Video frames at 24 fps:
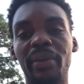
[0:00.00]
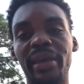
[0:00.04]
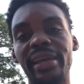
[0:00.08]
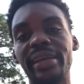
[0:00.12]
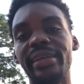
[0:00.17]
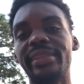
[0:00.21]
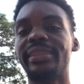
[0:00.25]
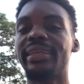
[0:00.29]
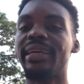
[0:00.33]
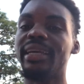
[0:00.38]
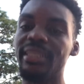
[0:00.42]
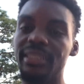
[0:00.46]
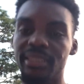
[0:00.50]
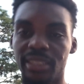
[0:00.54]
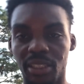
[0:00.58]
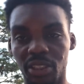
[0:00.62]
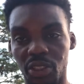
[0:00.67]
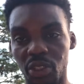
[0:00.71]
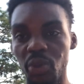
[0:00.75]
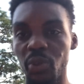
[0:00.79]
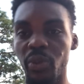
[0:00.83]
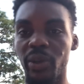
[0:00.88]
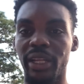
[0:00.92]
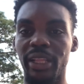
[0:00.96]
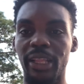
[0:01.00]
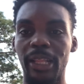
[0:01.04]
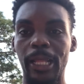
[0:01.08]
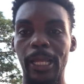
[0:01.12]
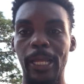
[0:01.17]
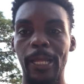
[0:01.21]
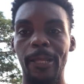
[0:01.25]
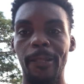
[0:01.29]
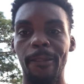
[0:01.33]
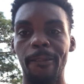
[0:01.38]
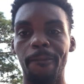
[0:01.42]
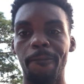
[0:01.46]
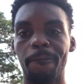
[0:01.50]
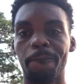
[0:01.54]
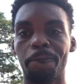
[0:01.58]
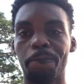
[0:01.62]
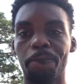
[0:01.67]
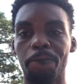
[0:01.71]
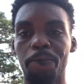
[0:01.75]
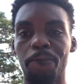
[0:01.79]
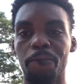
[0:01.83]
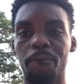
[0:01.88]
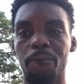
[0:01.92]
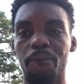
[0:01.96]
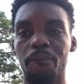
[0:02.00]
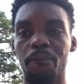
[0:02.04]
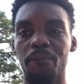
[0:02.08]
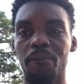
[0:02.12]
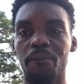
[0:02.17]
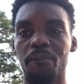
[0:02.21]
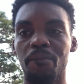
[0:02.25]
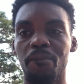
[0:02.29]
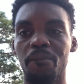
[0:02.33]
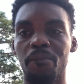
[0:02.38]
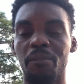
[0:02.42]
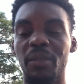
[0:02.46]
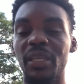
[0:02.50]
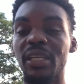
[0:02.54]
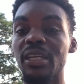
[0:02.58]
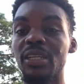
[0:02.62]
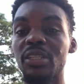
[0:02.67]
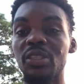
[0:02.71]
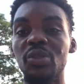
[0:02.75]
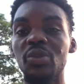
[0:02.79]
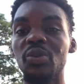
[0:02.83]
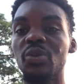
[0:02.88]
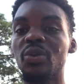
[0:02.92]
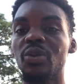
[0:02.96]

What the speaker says: attention to it. Because